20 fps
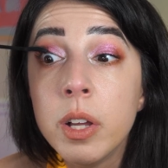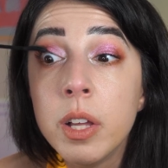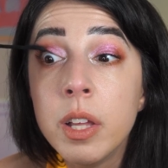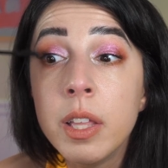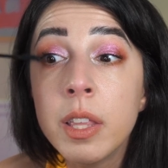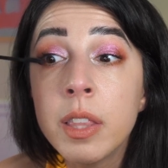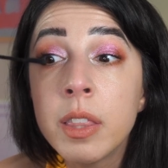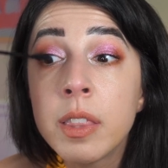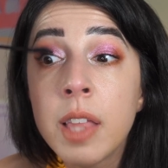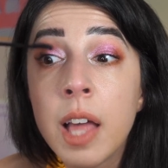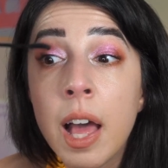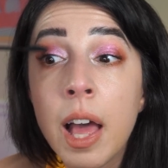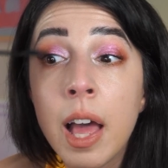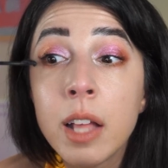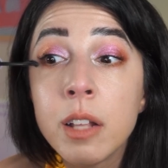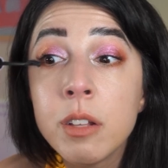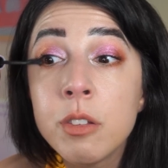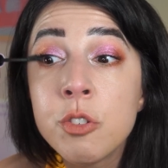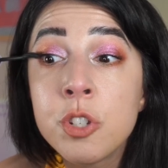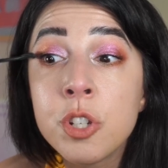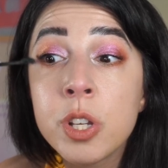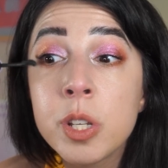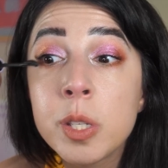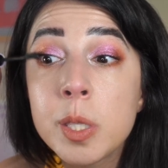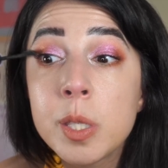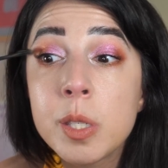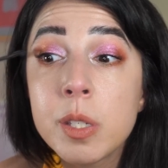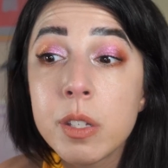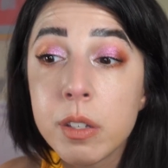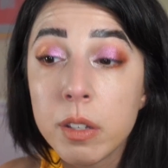that
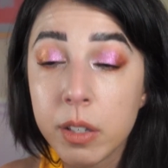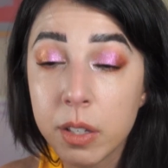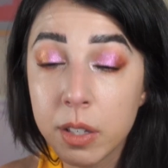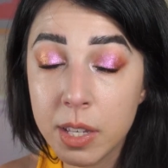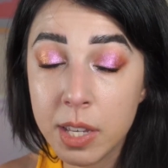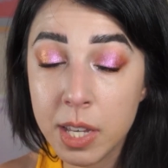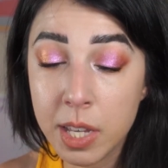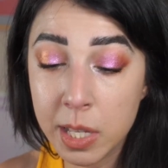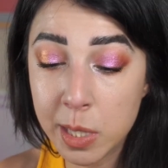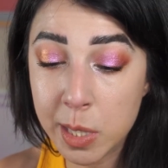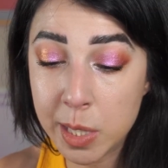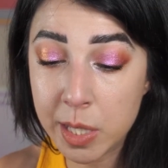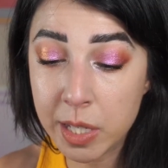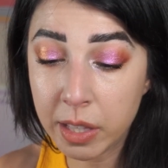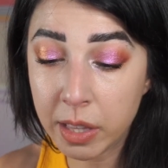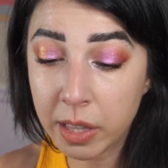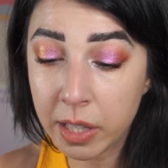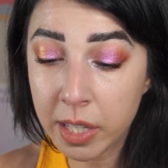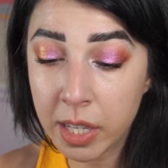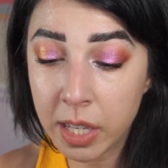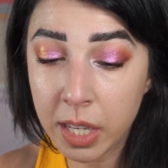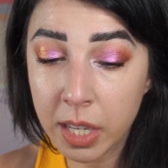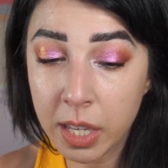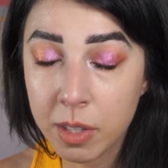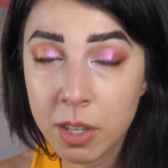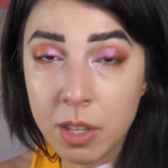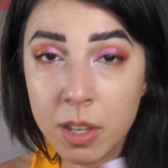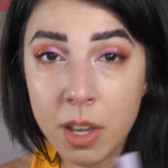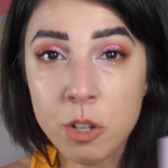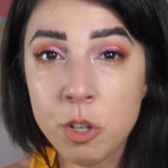just
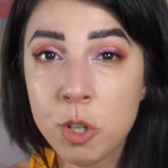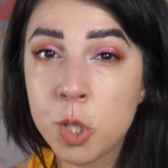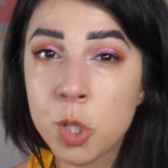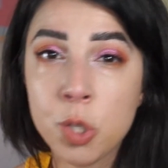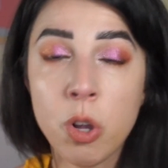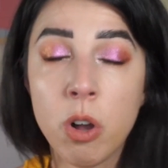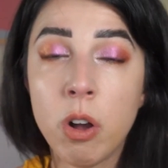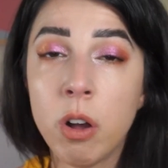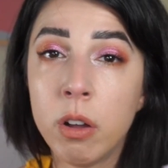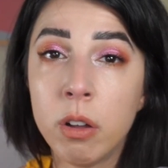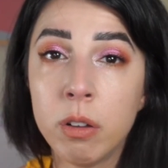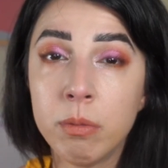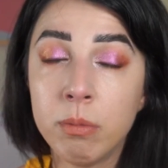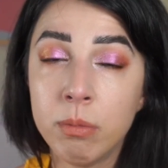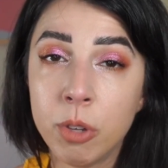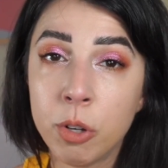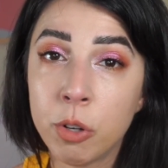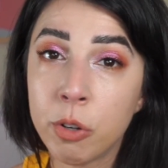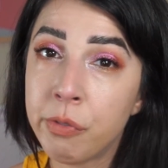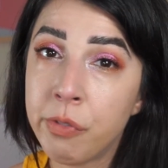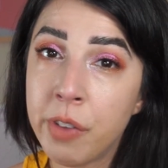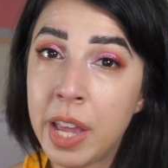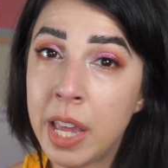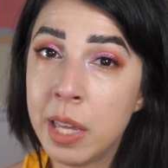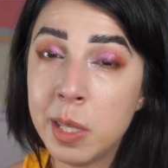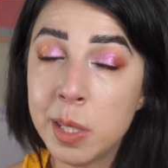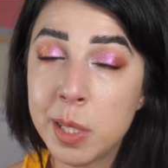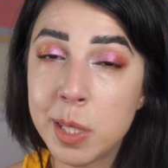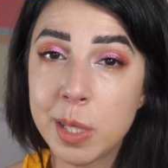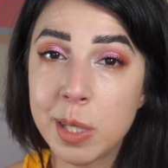instantly, I just saw her
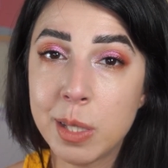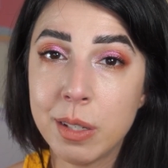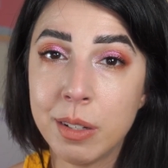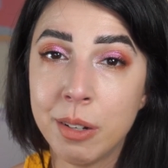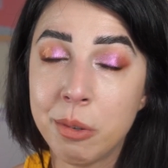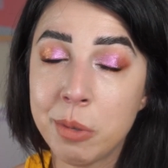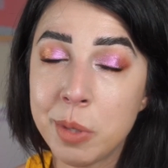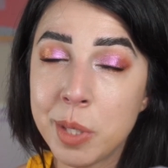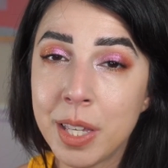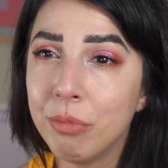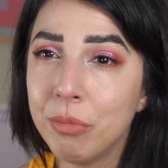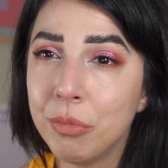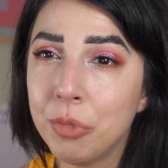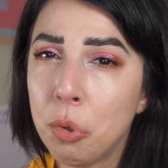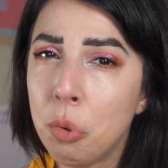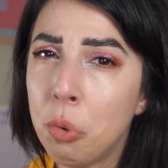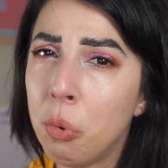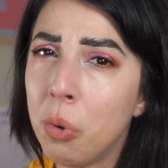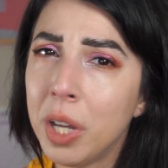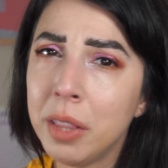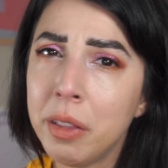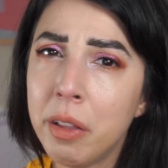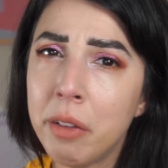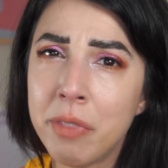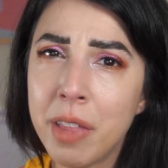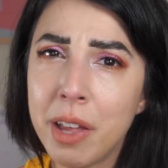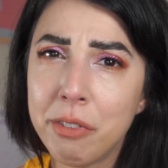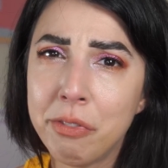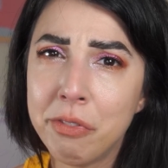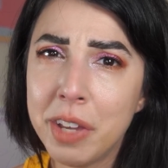face and I was like, oh, I love
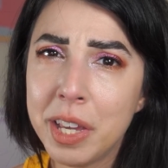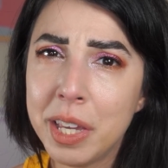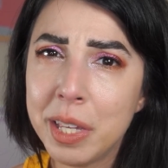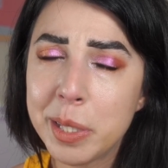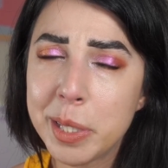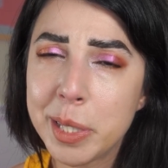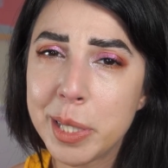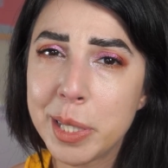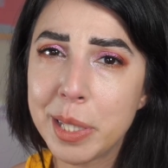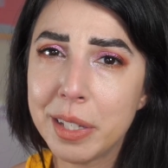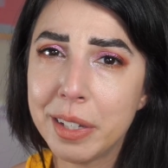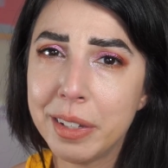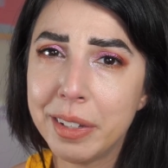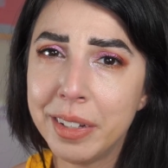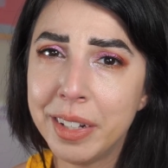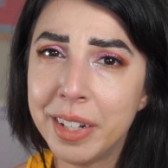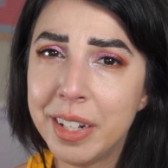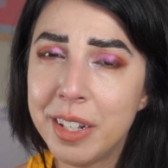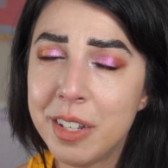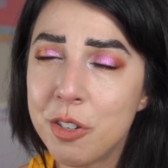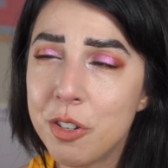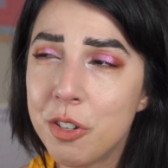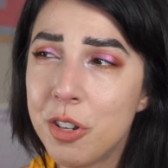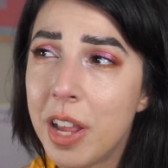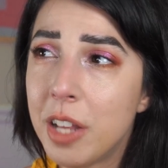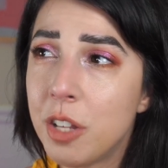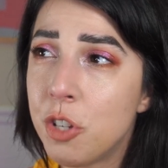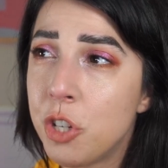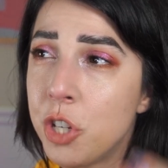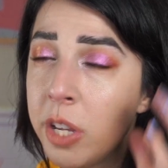that face.
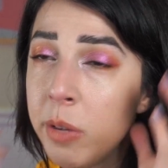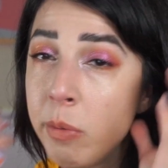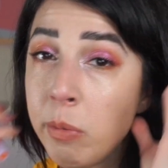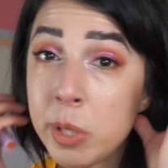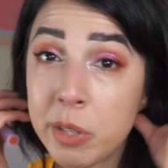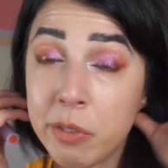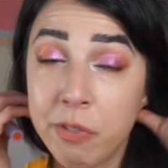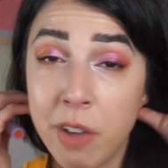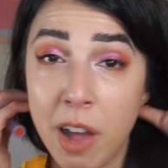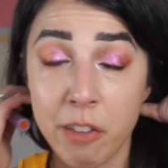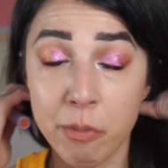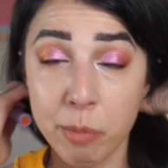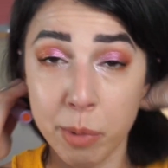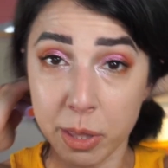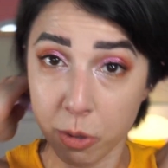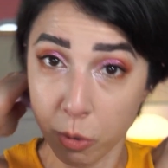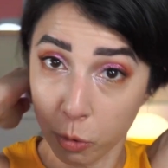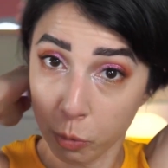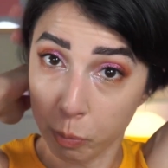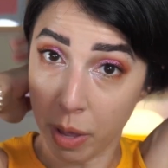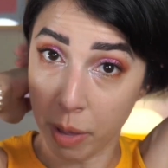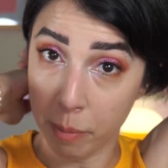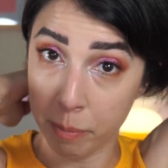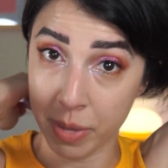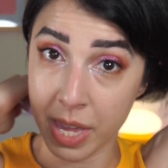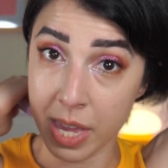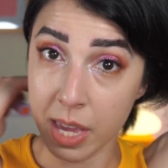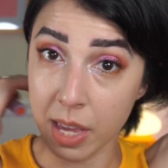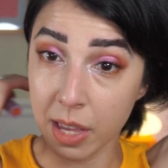And she was a 5-month-old puppy.